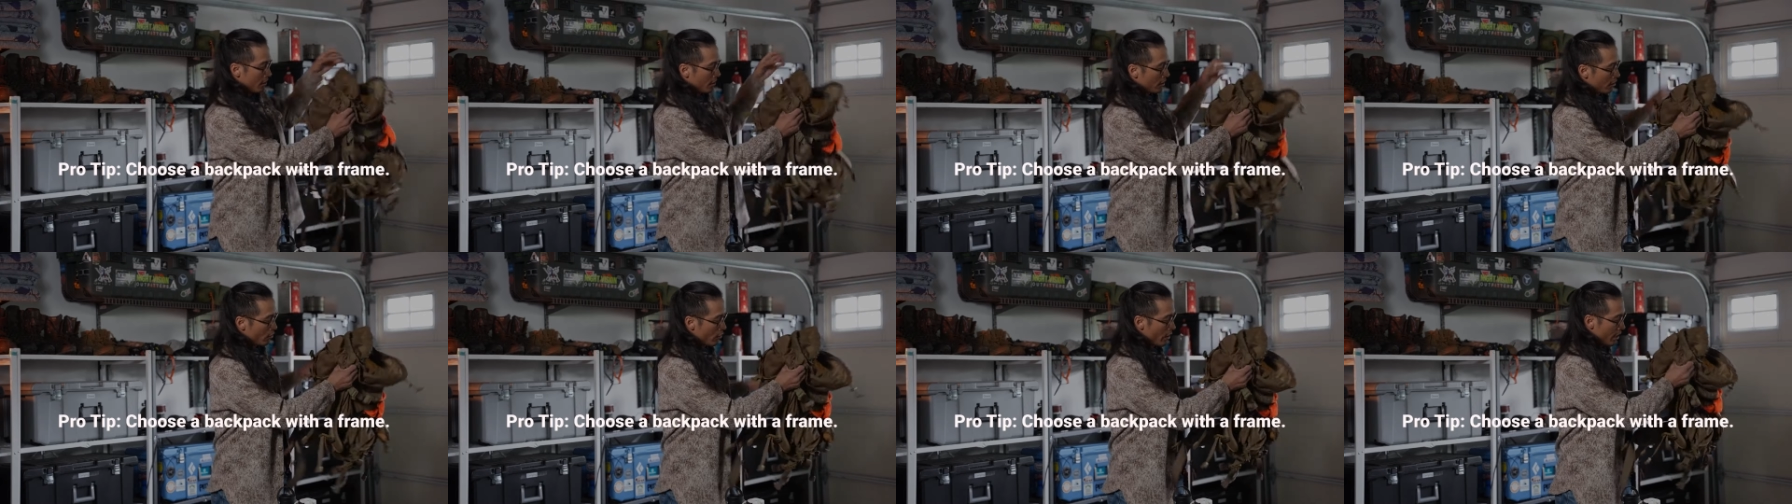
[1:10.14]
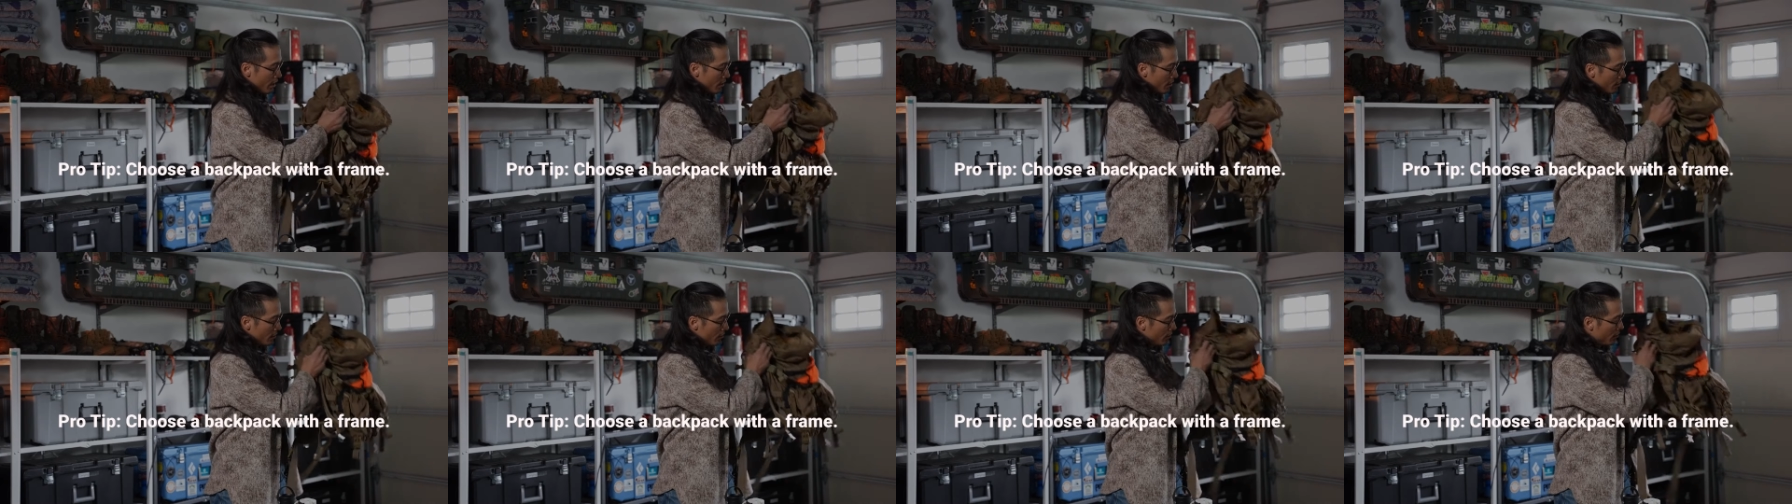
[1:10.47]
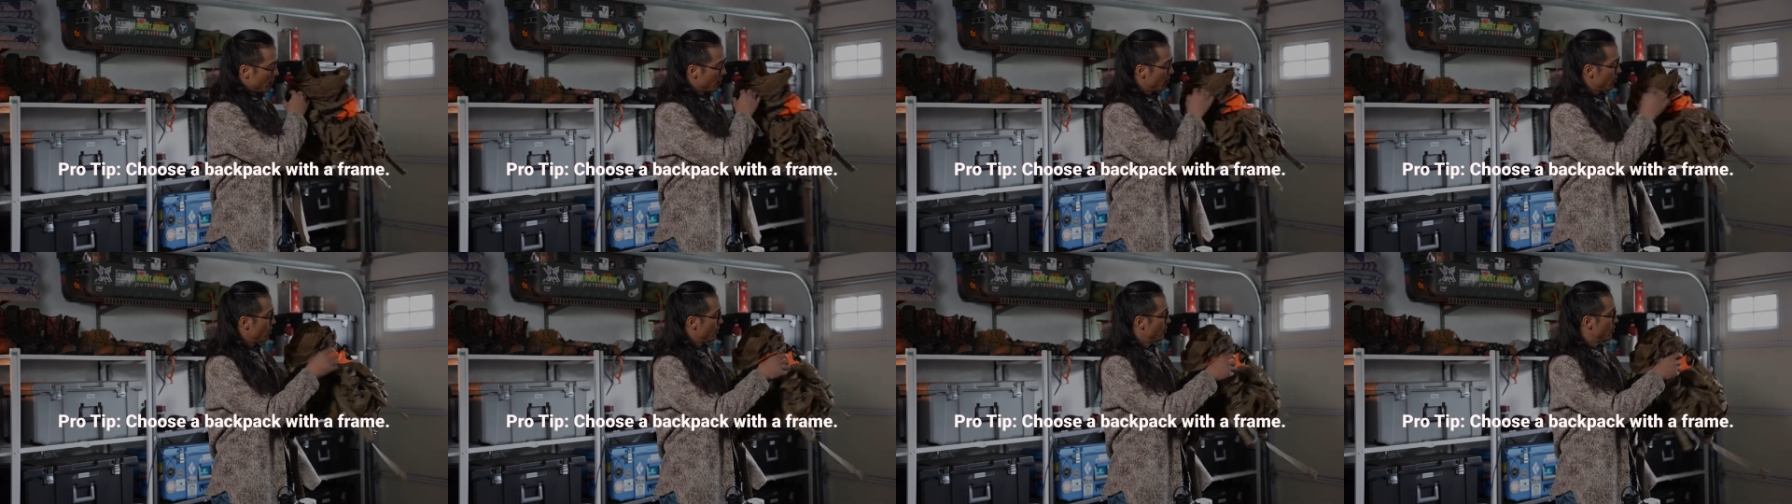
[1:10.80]
a quick
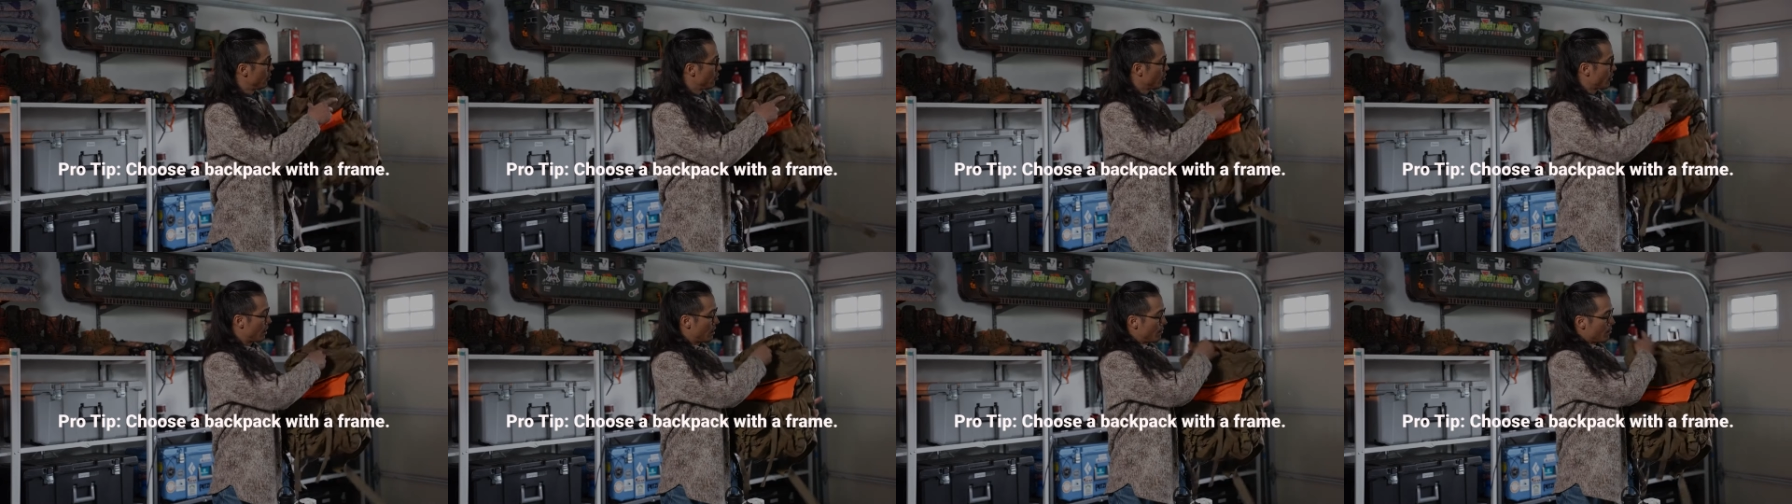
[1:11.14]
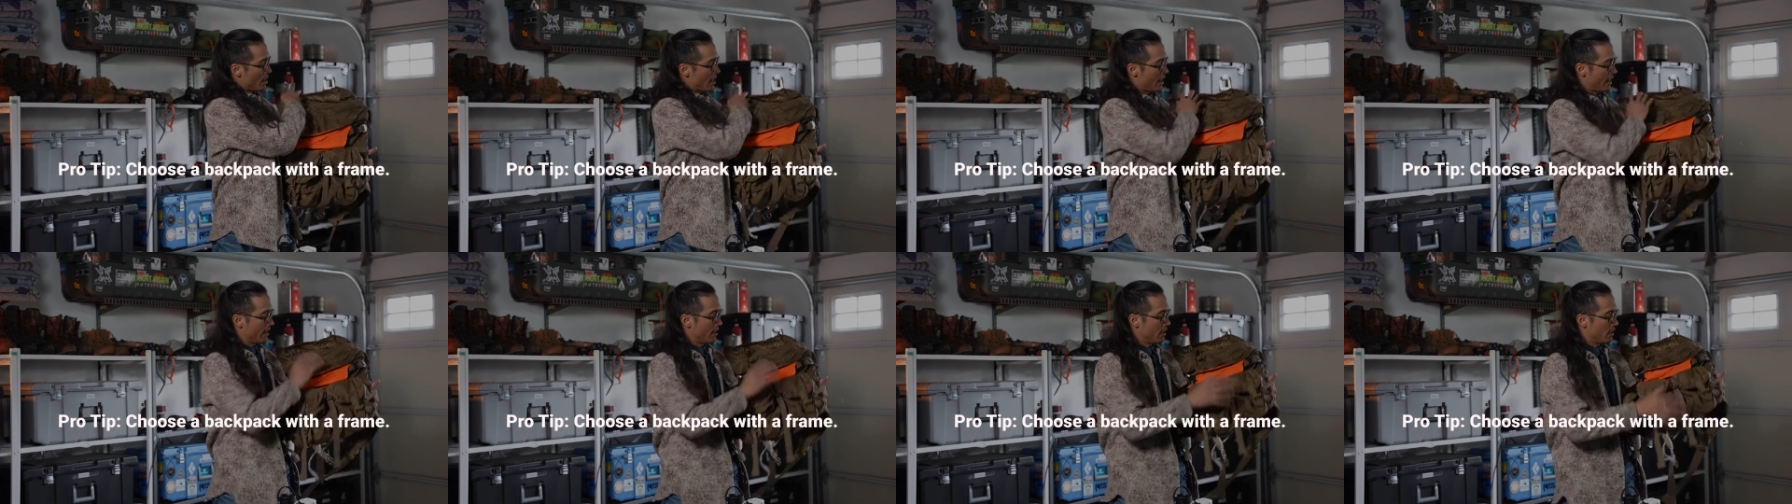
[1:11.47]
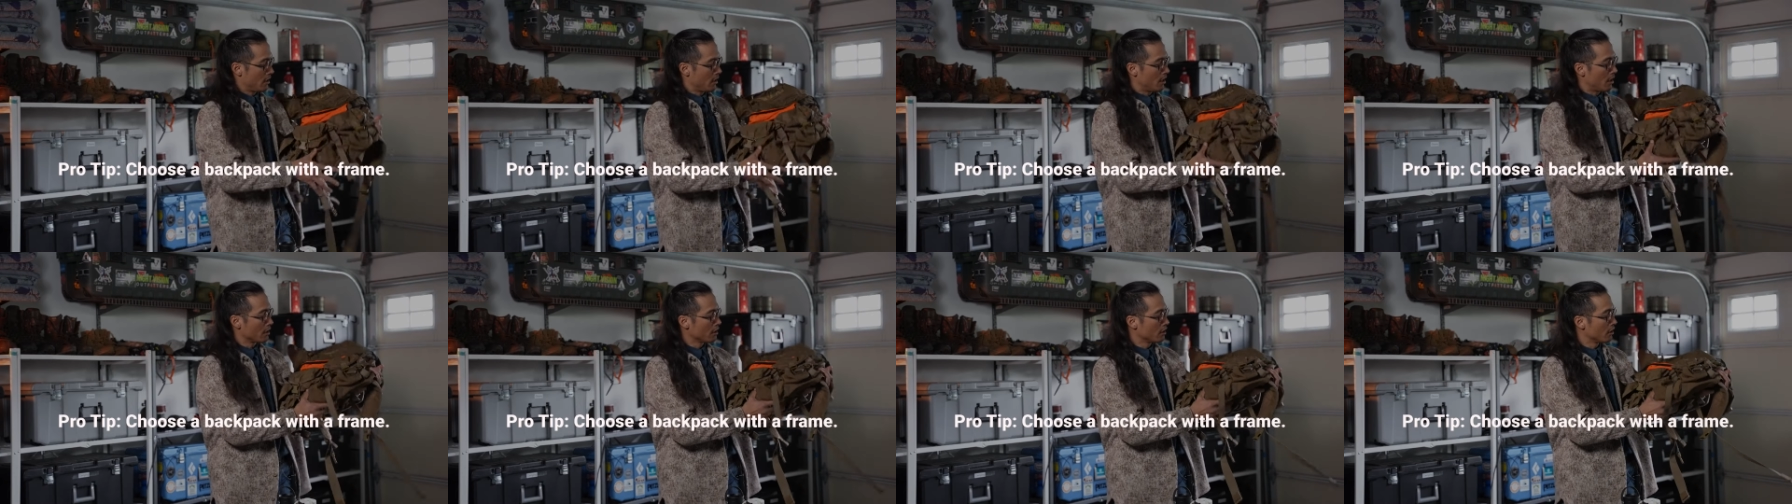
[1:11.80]
look at my
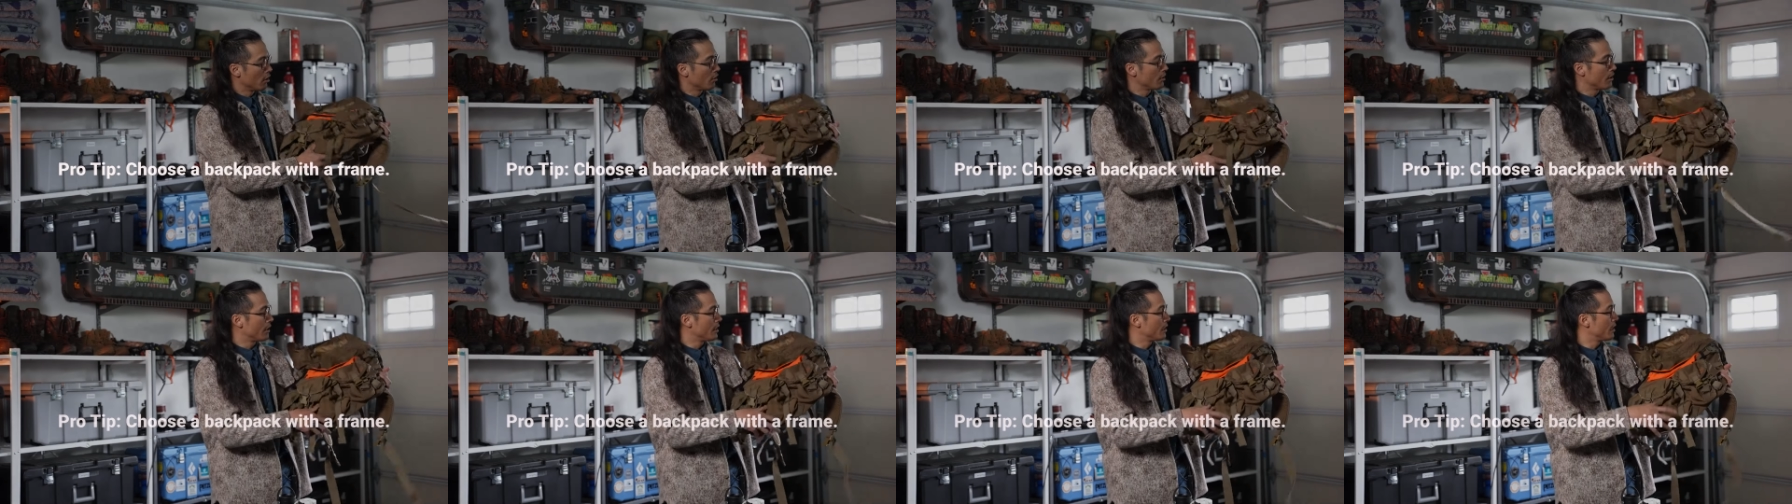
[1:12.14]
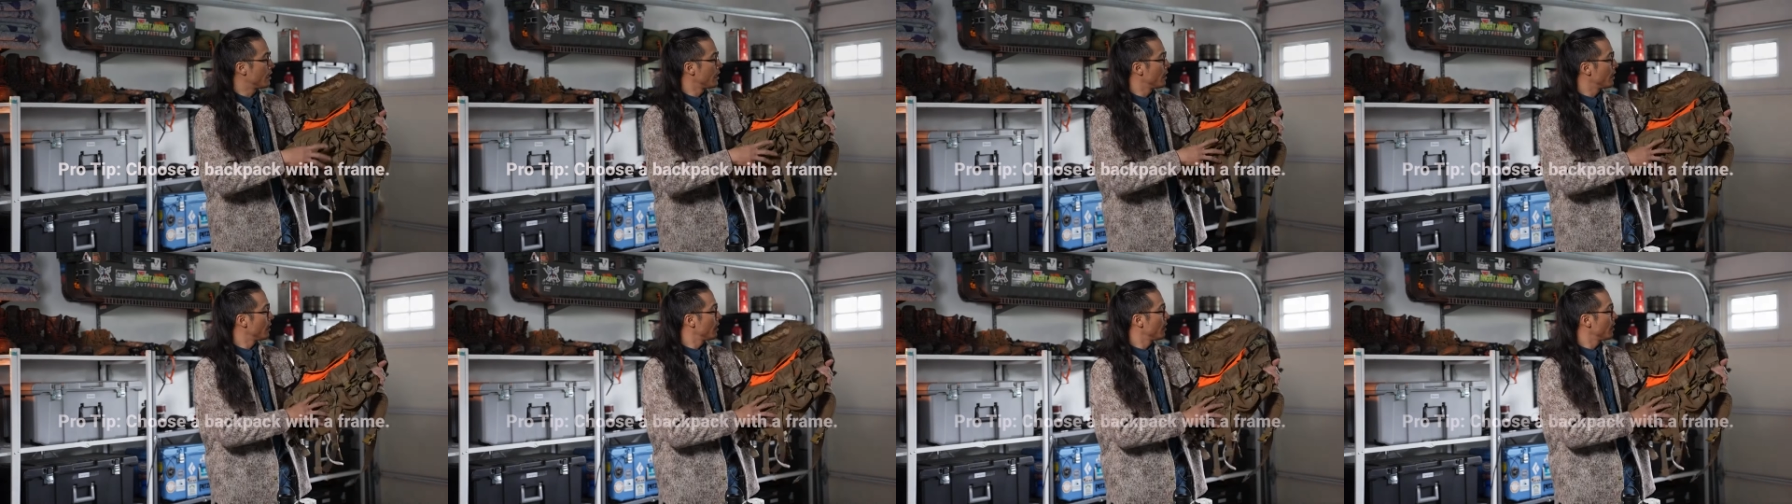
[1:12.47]
unloaded